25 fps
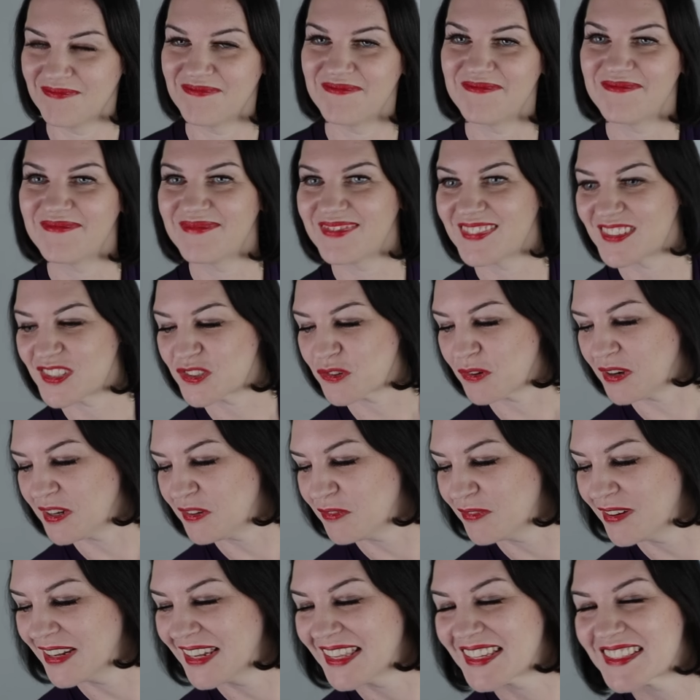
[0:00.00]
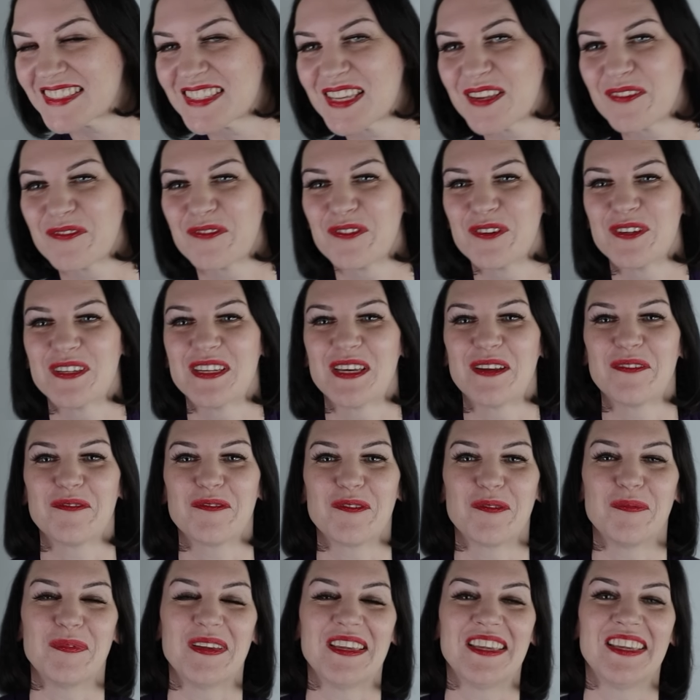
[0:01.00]
It's great, relax that foot down for me.
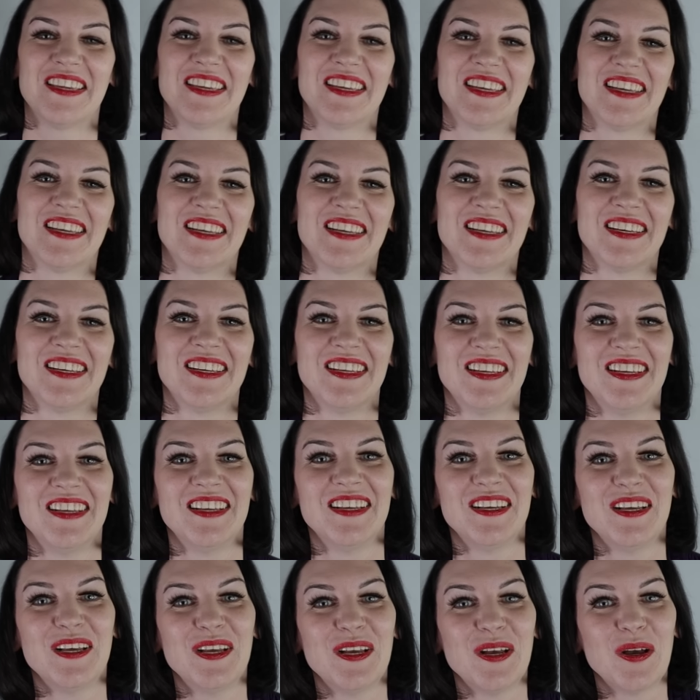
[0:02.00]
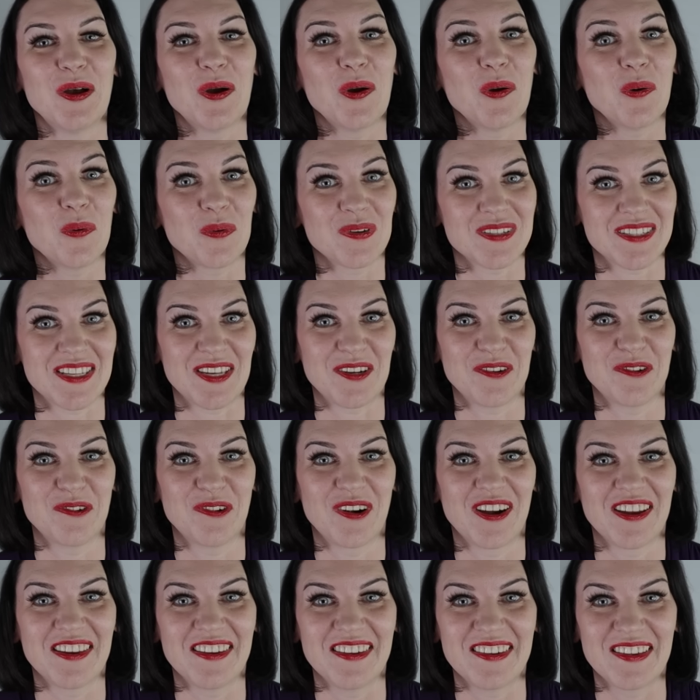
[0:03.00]
Was that
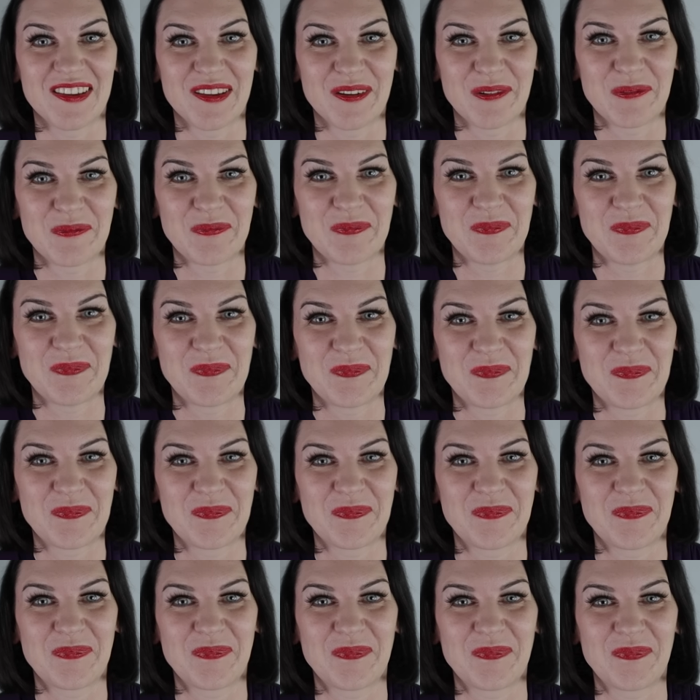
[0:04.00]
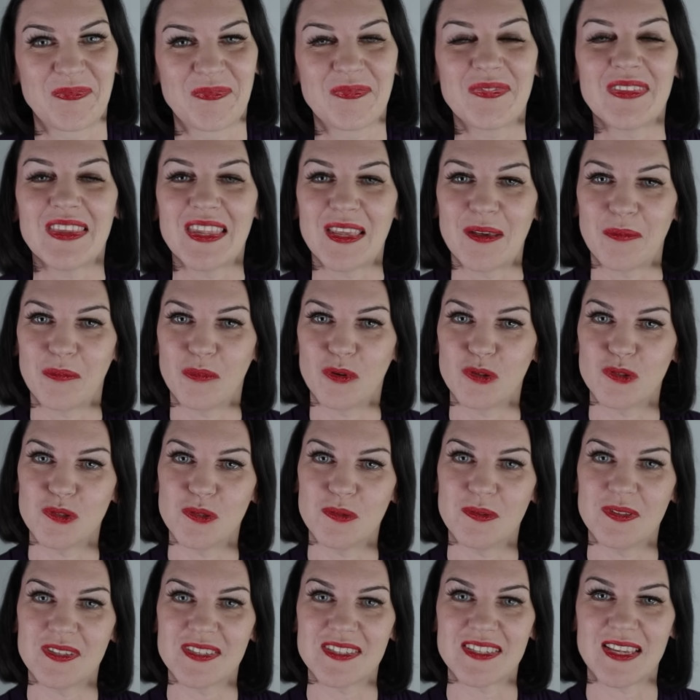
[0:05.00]
alright? Yep, we'll do the
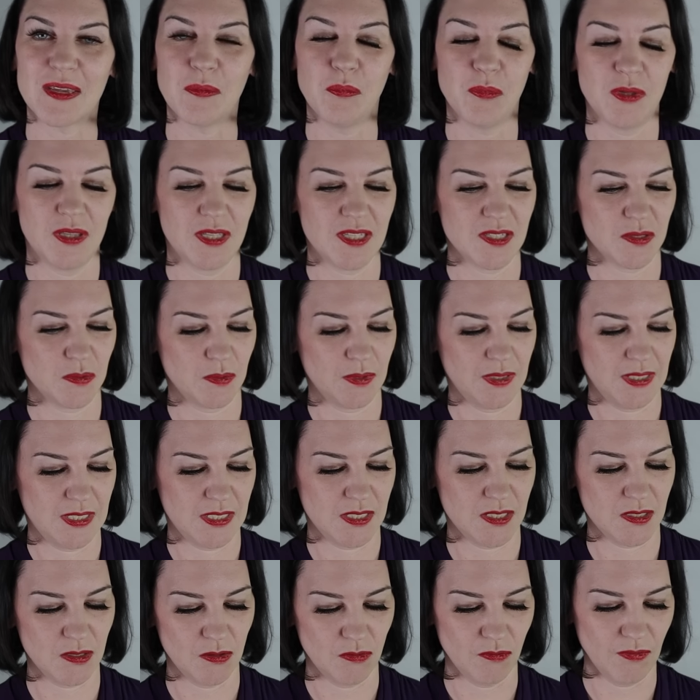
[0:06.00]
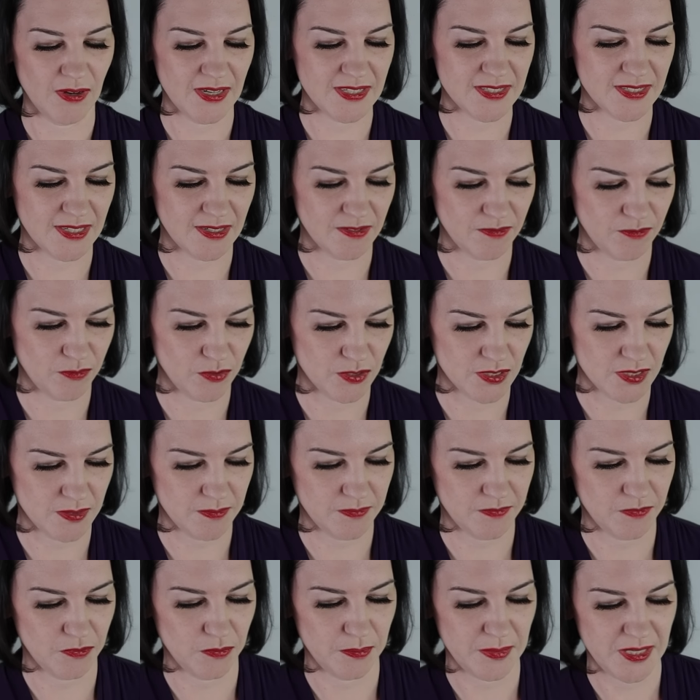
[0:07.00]
same with this one then. So raise that foot up for
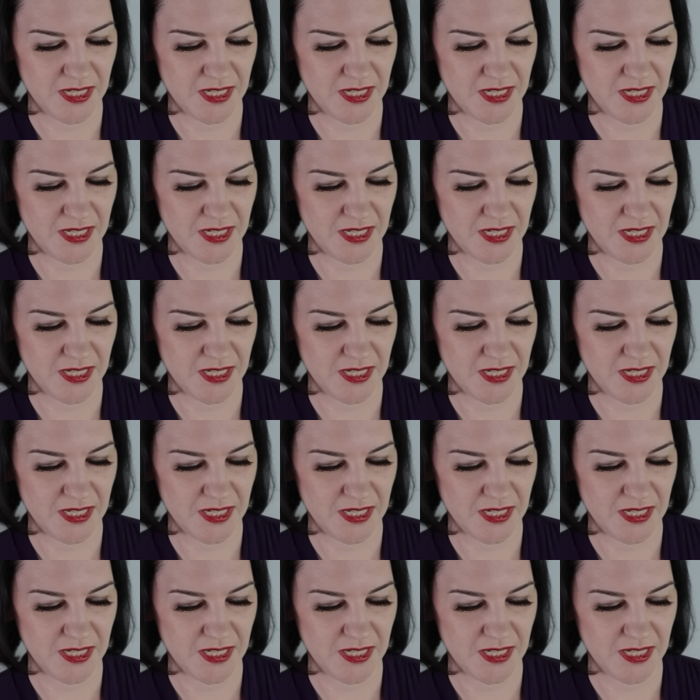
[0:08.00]
me.